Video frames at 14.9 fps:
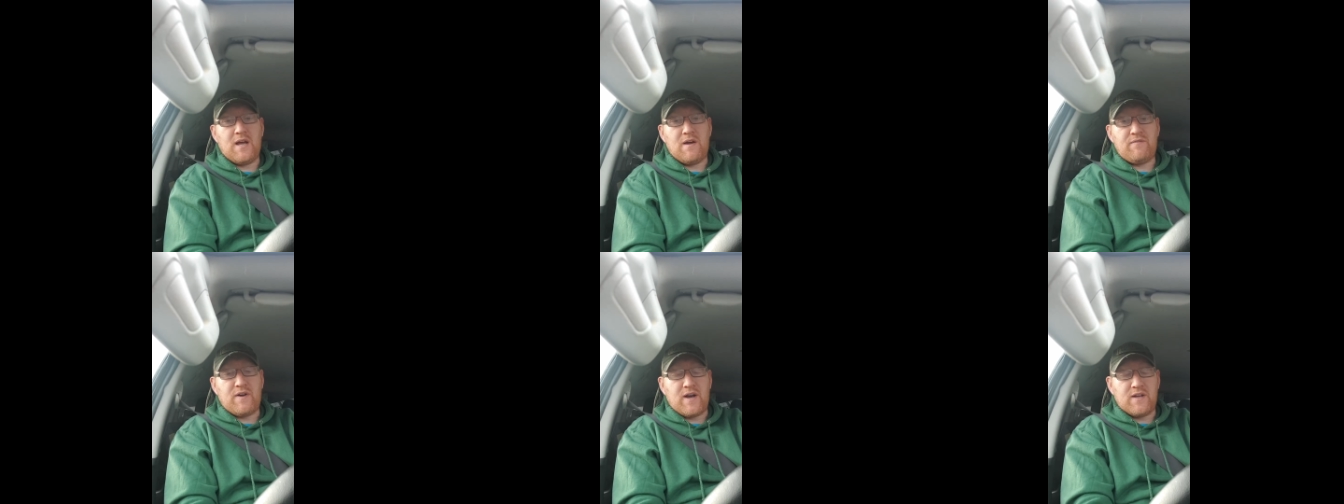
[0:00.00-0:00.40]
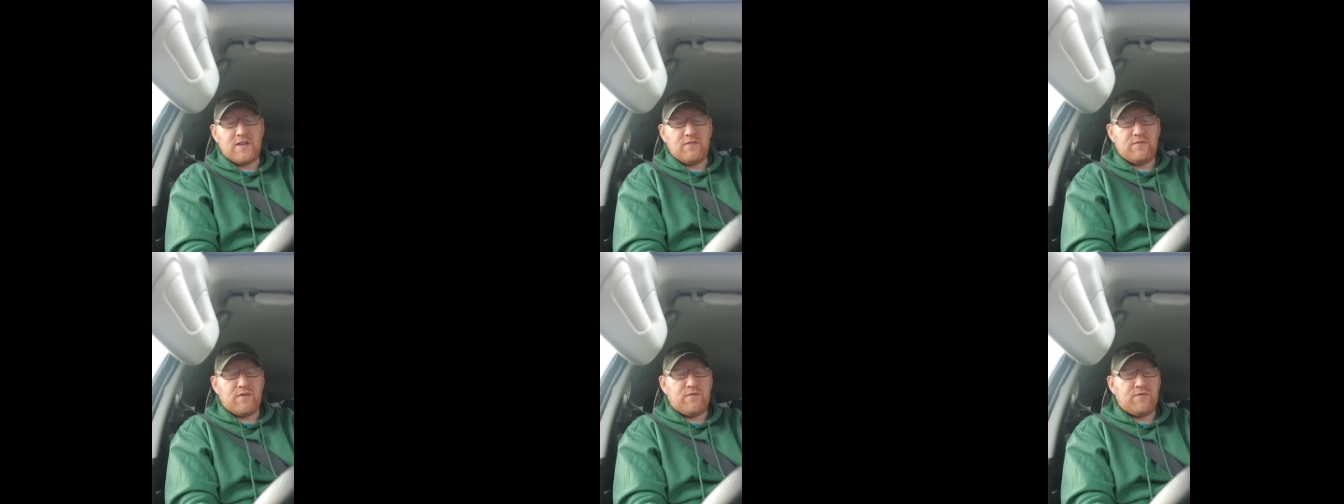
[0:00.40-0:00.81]
I've had
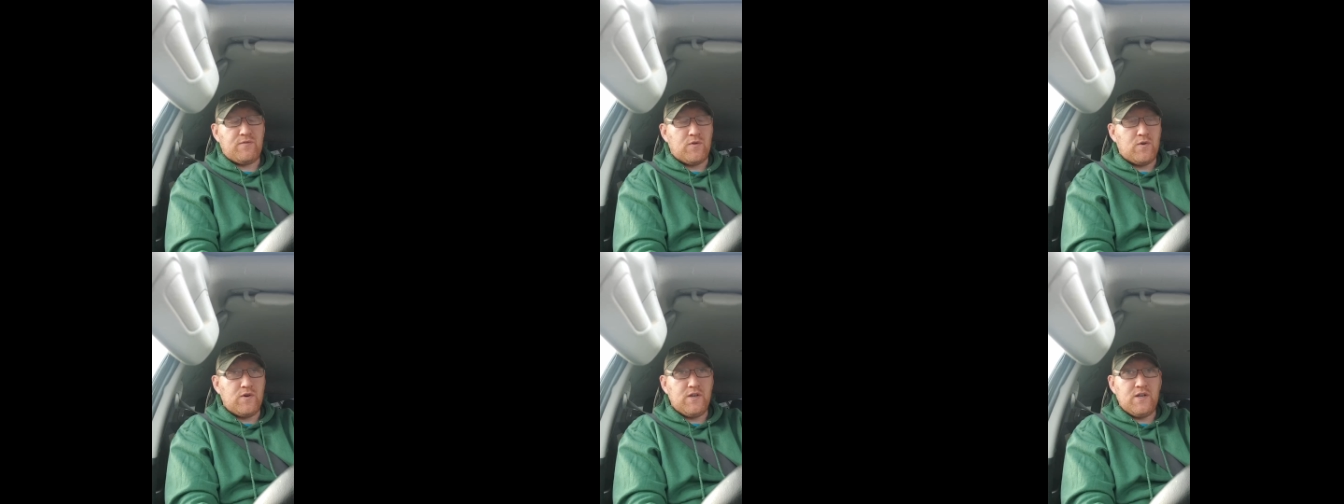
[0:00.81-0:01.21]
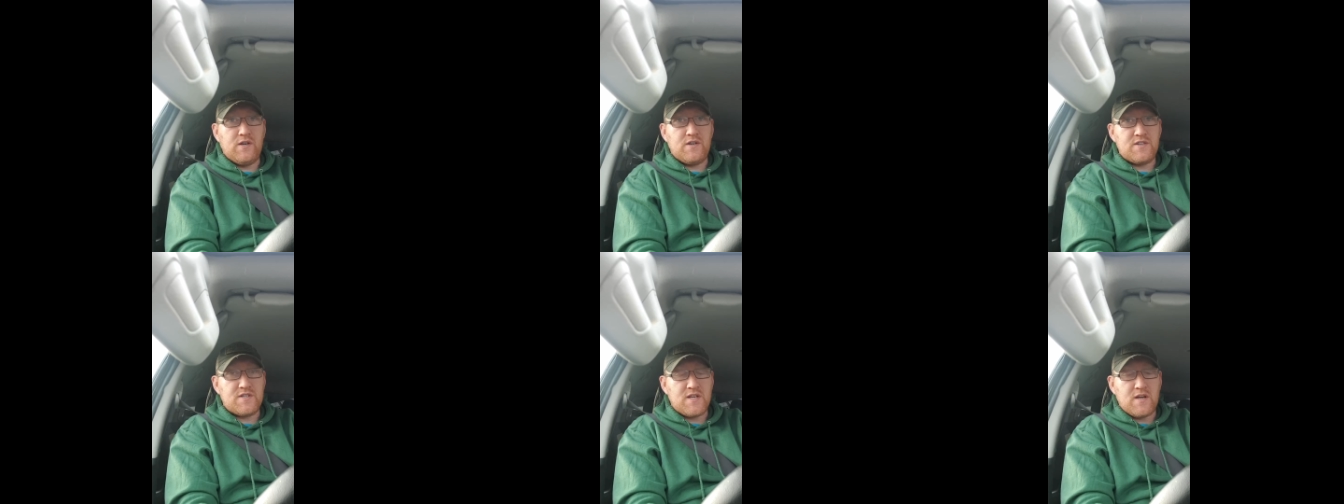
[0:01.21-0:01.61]
it for 4
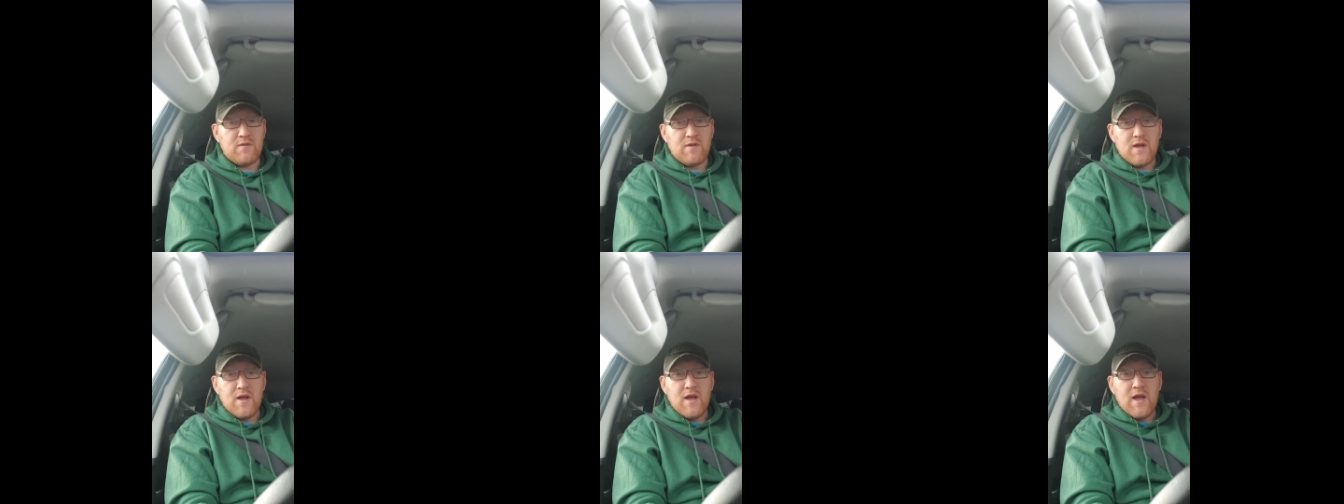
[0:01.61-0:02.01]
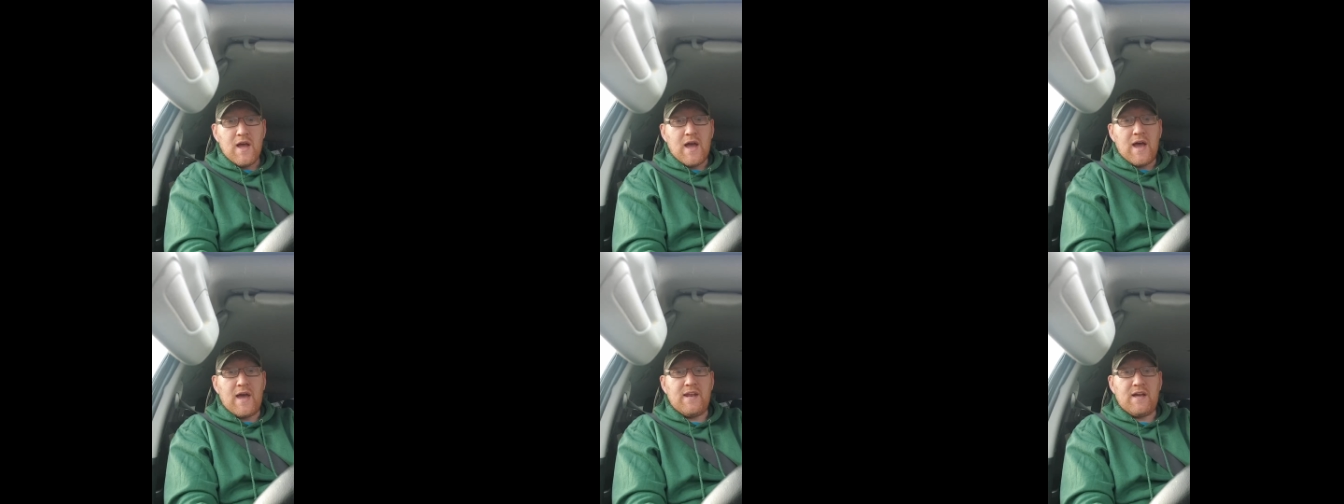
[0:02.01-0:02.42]
years now,
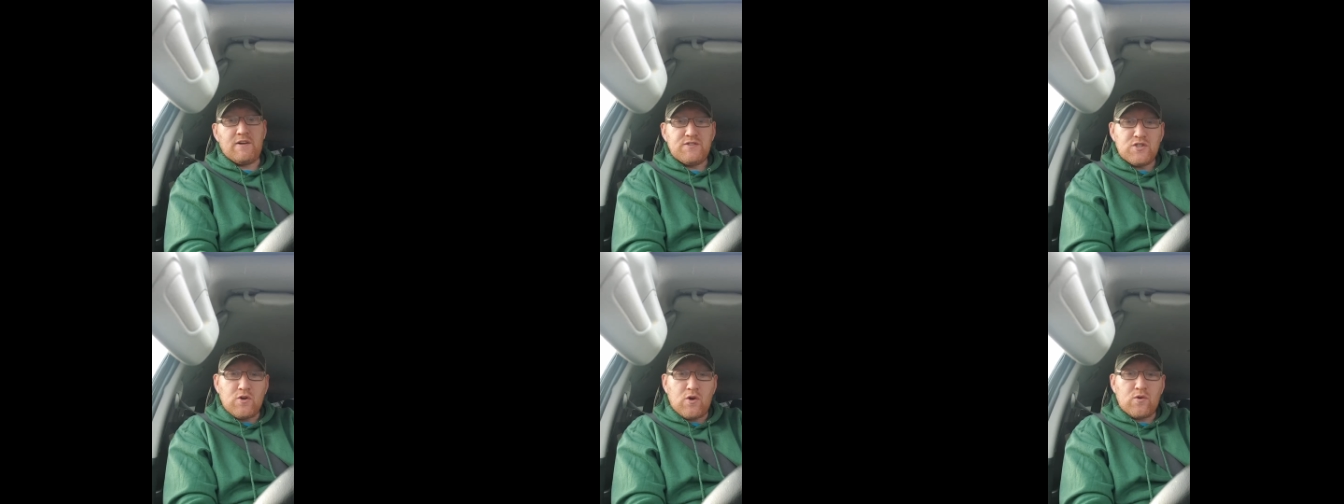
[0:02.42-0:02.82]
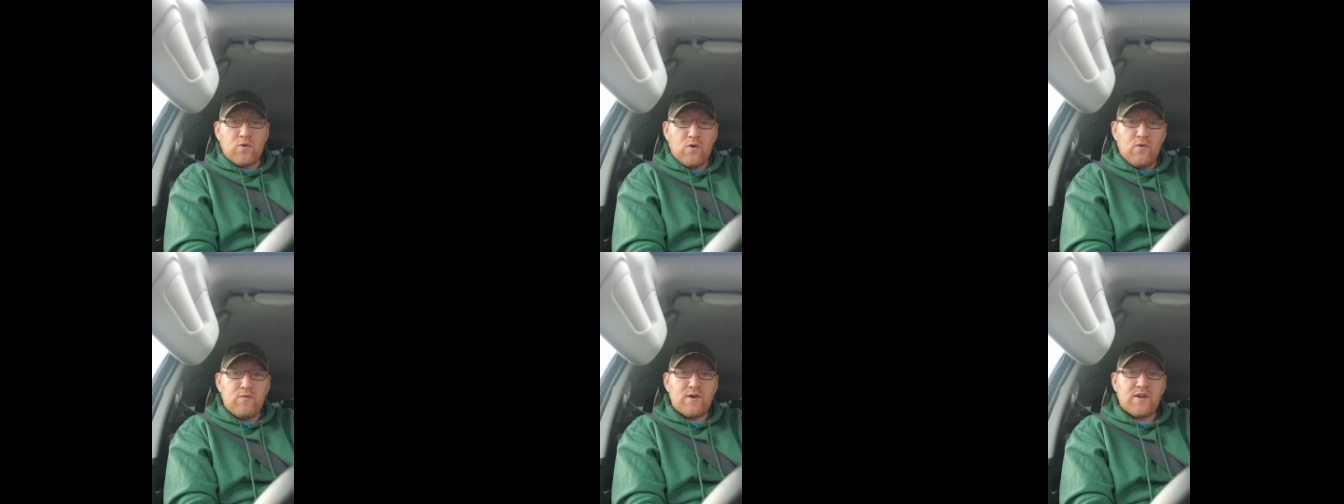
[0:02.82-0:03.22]
and I've shot
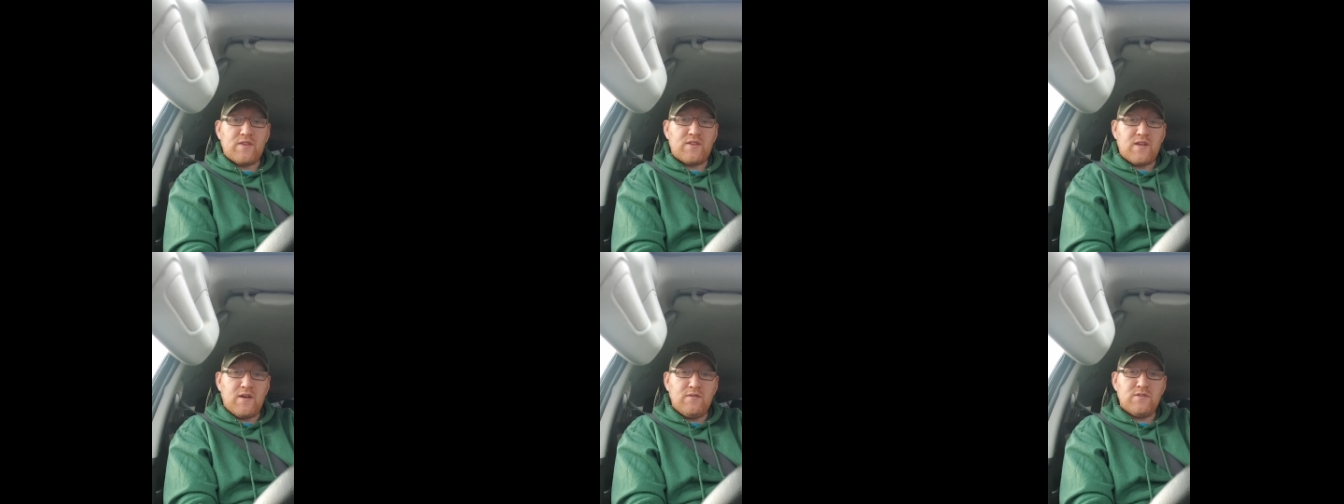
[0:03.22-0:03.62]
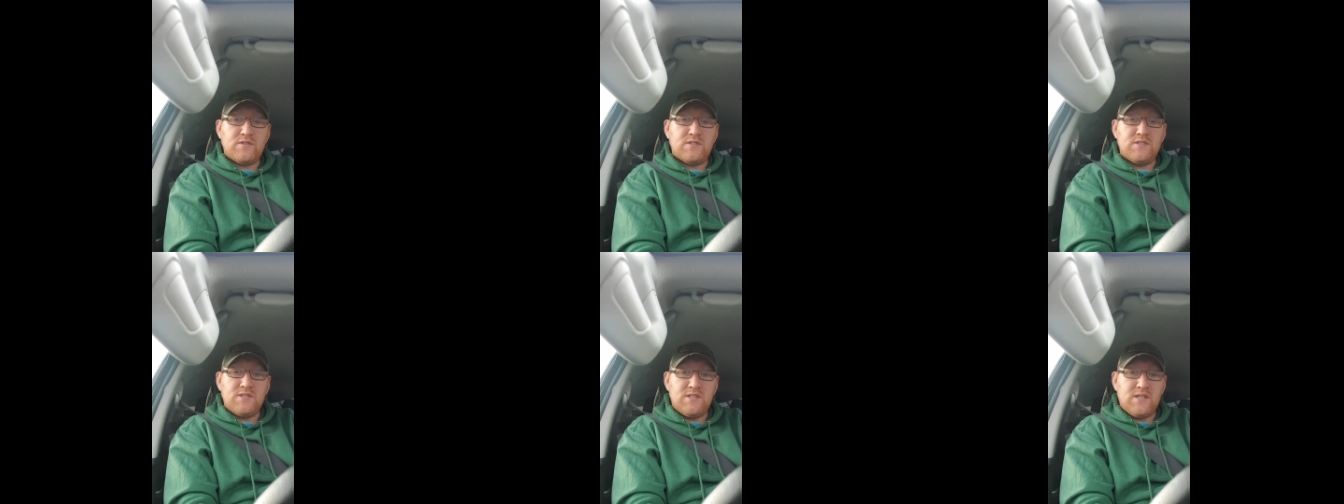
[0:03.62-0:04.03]
over
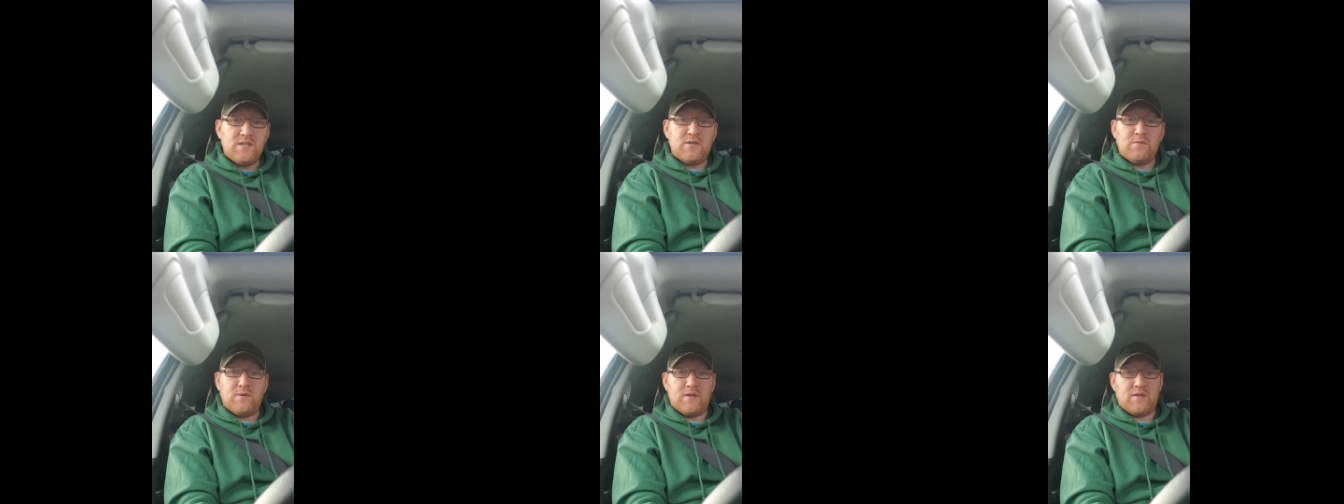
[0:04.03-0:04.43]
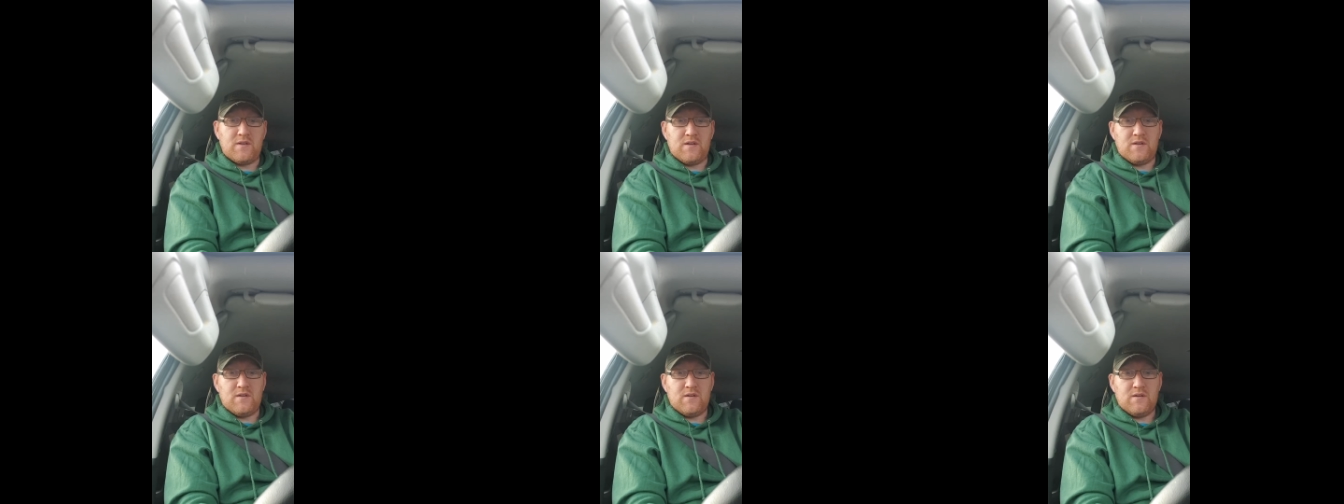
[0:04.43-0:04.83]
1,000 deer with it.
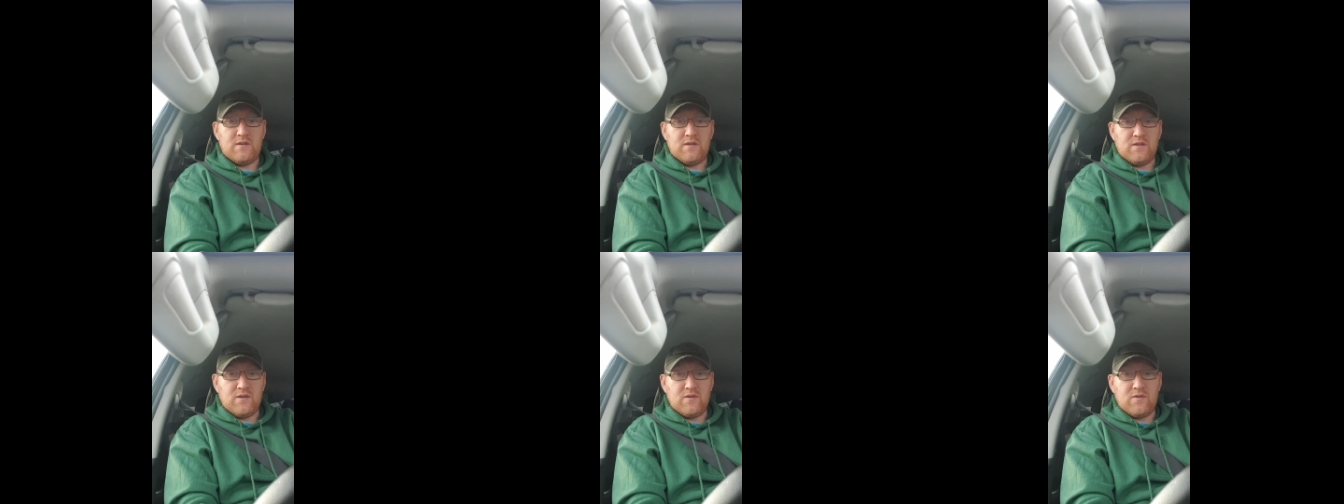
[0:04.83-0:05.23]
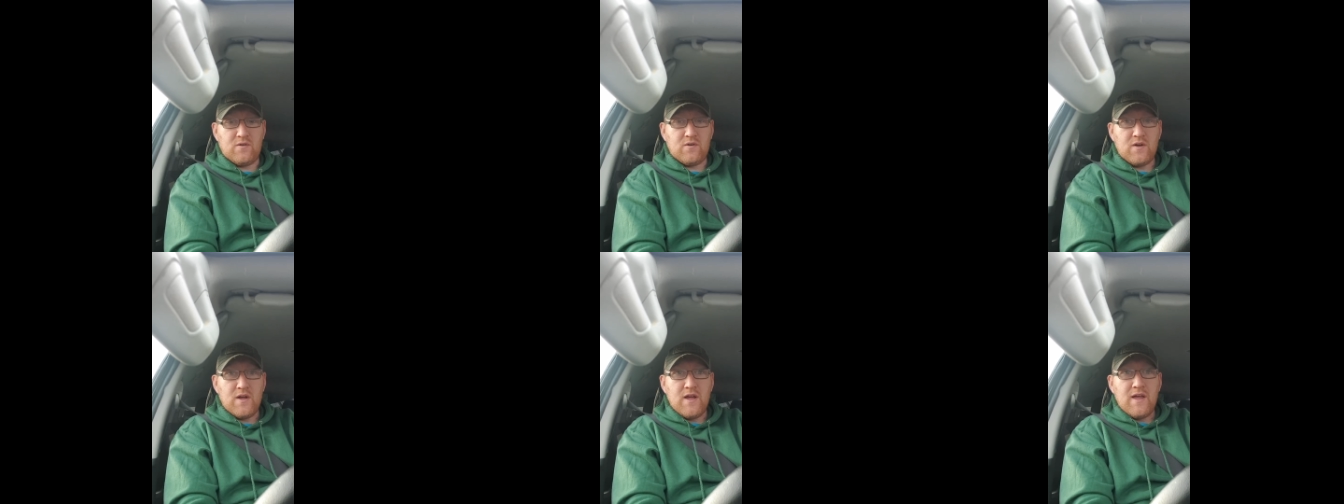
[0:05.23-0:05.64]
You know,